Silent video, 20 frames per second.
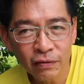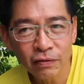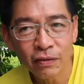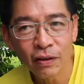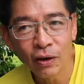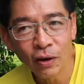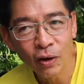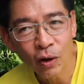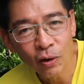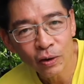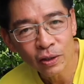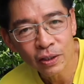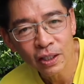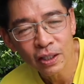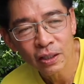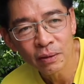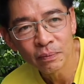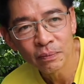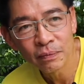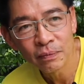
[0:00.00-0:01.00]
Long
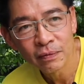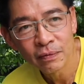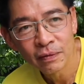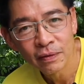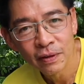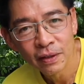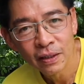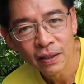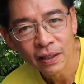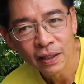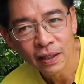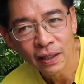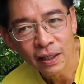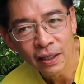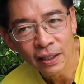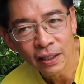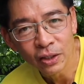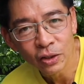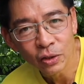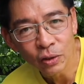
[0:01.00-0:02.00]
term,
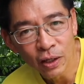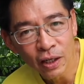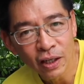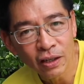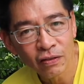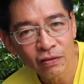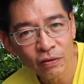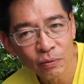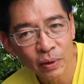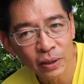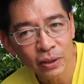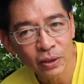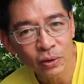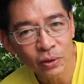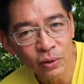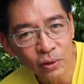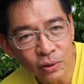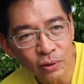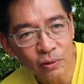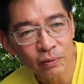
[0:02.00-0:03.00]
learn to love what you
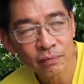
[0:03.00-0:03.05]
do.